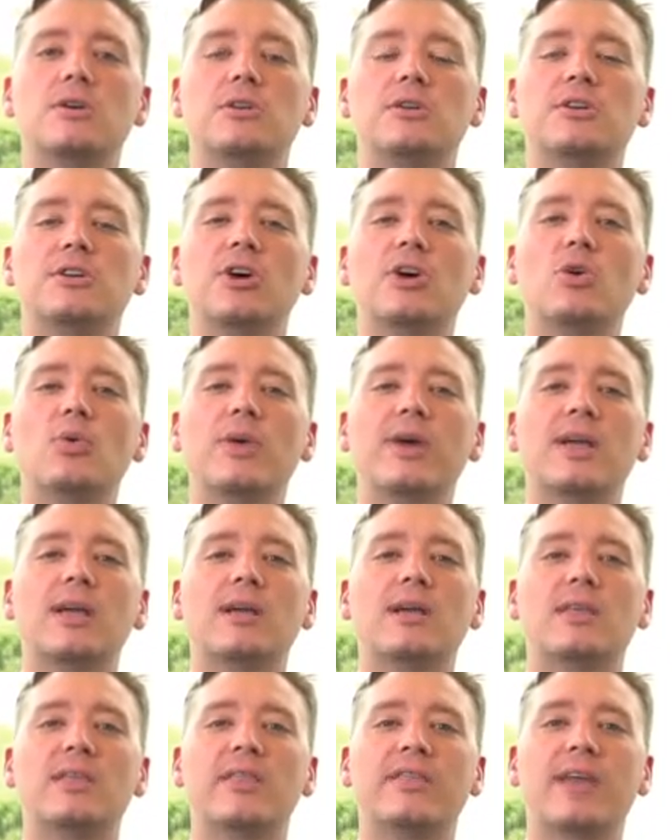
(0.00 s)

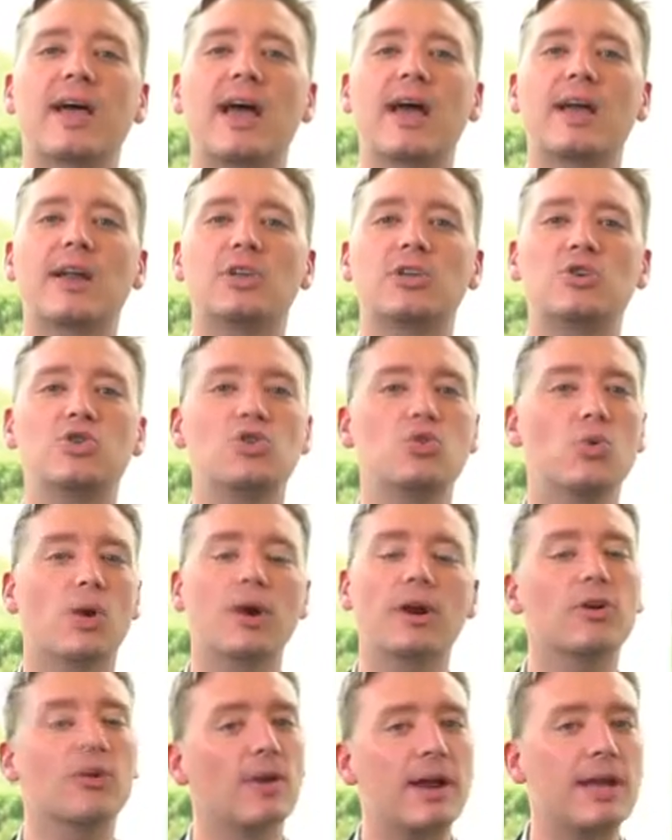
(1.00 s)
knowing that you
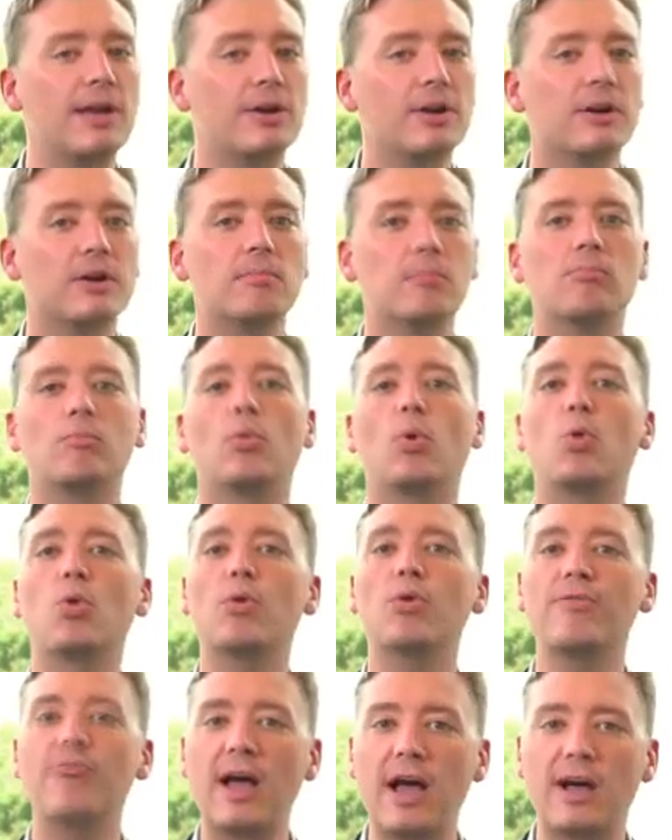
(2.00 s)
are greater,
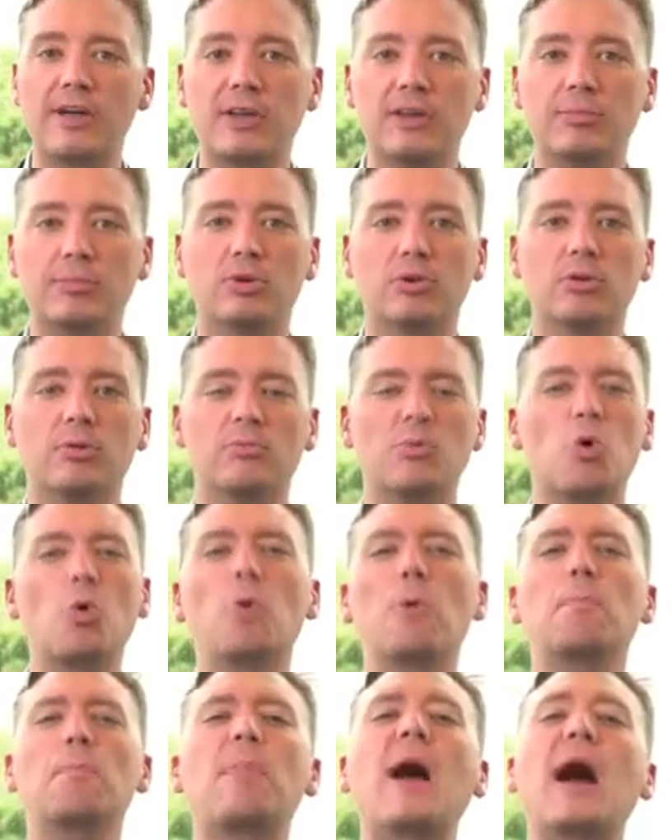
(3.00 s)
more valuable,
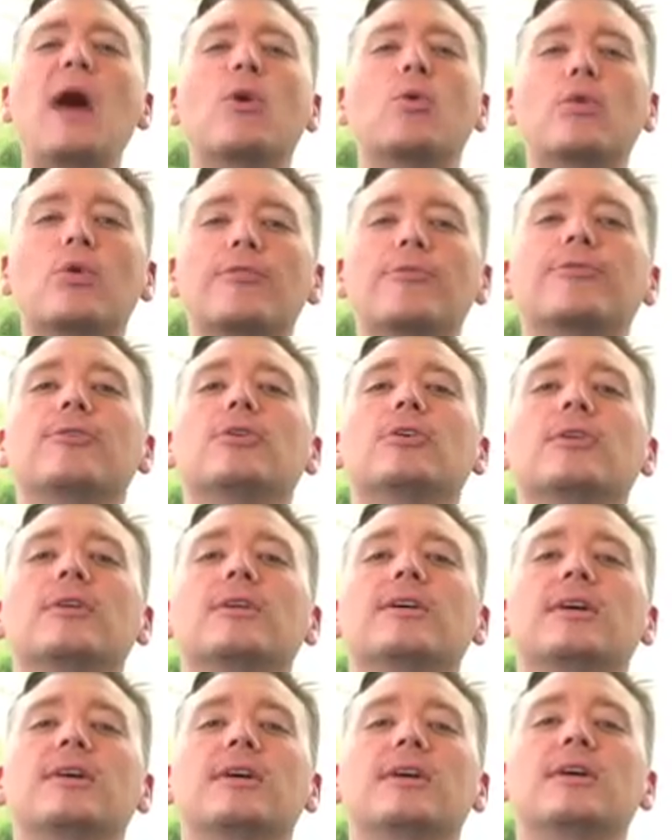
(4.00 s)
more
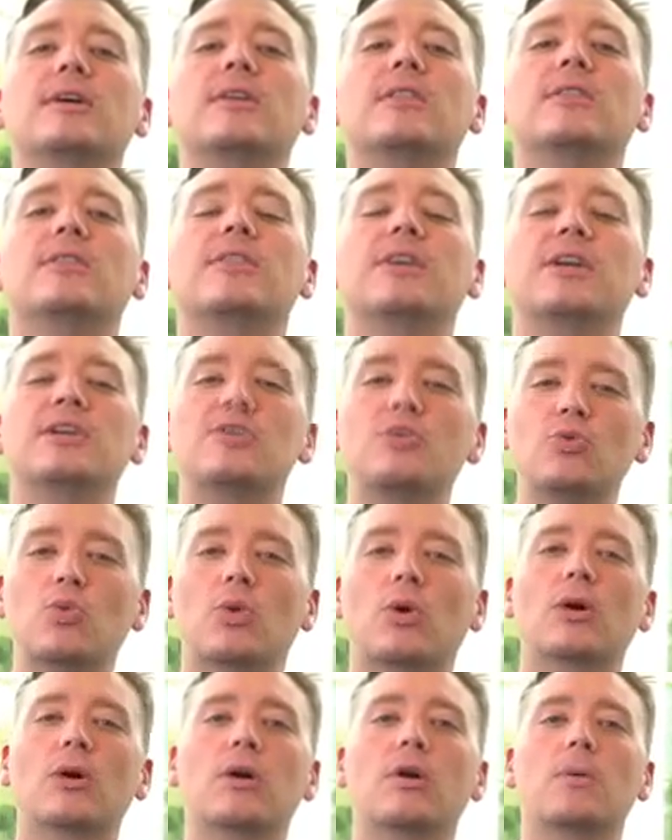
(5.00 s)
powerful than you
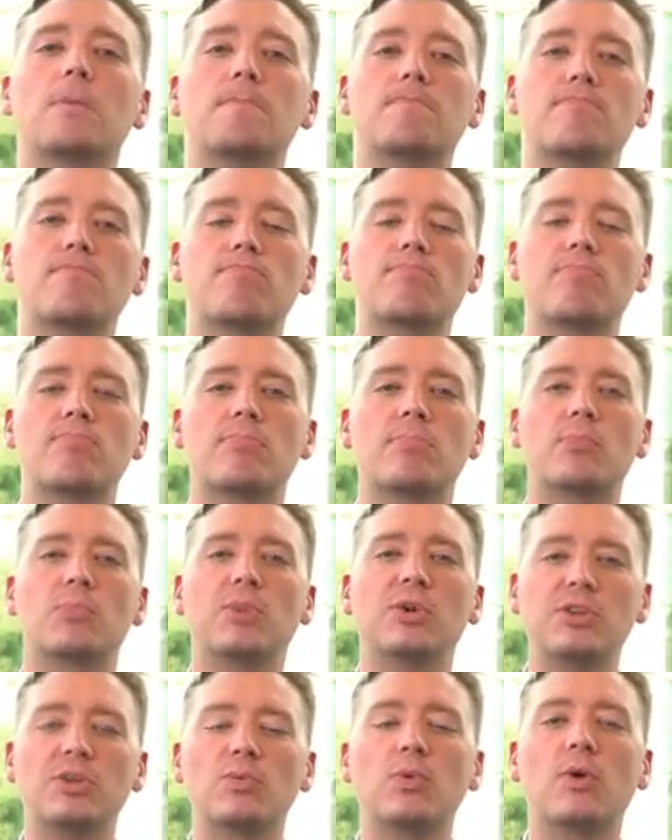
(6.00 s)
were
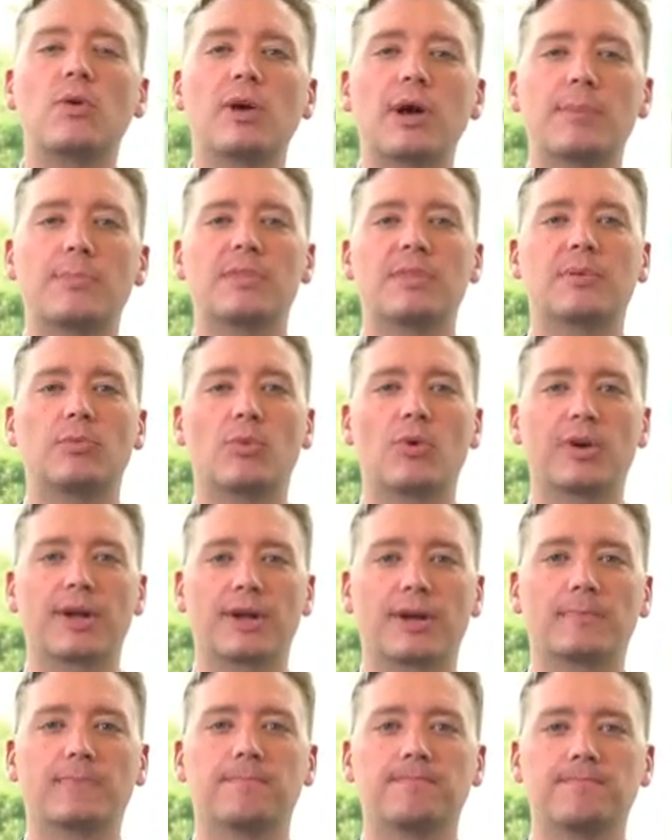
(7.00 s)
when you woke up in the morning.